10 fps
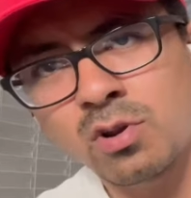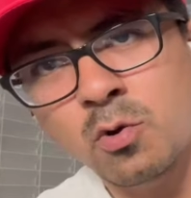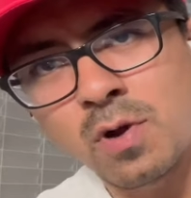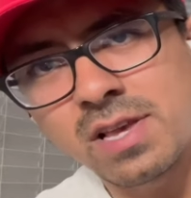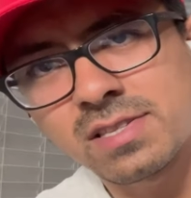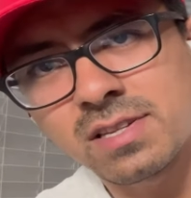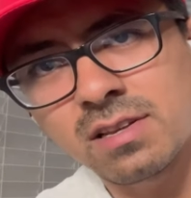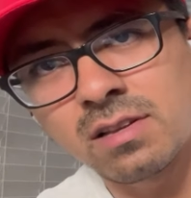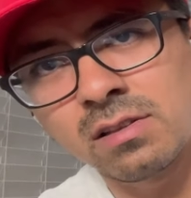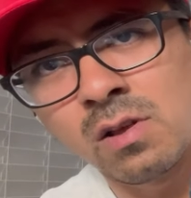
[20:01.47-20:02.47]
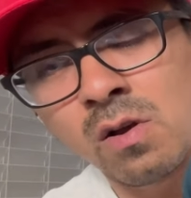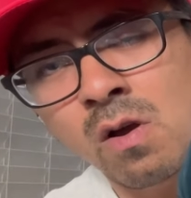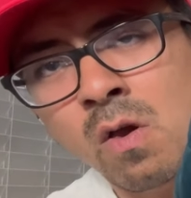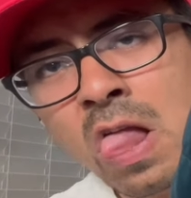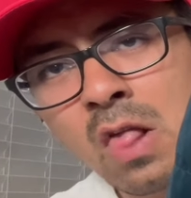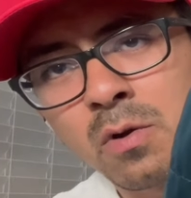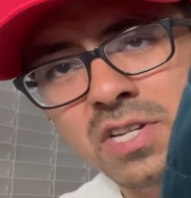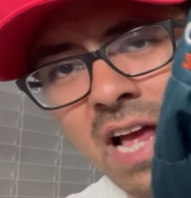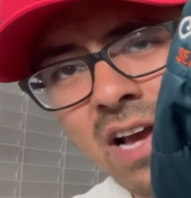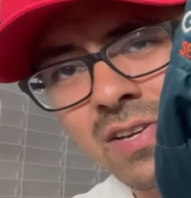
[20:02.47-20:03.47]
Quest logo, which
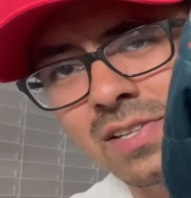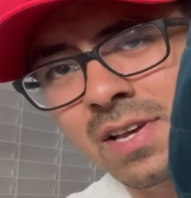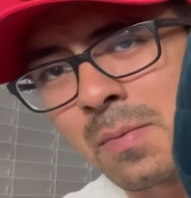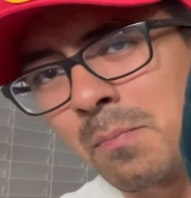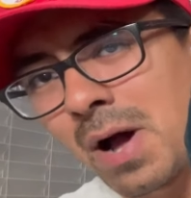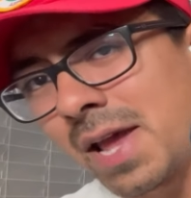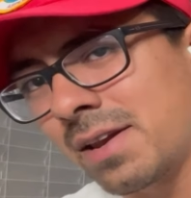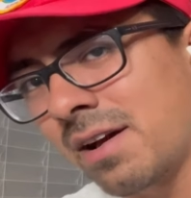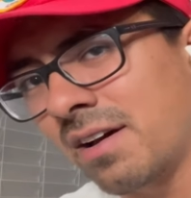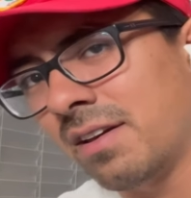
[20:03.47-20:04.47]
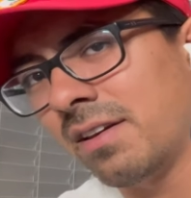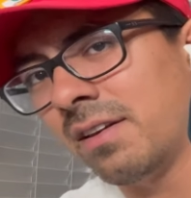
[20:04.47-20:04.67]
actually might not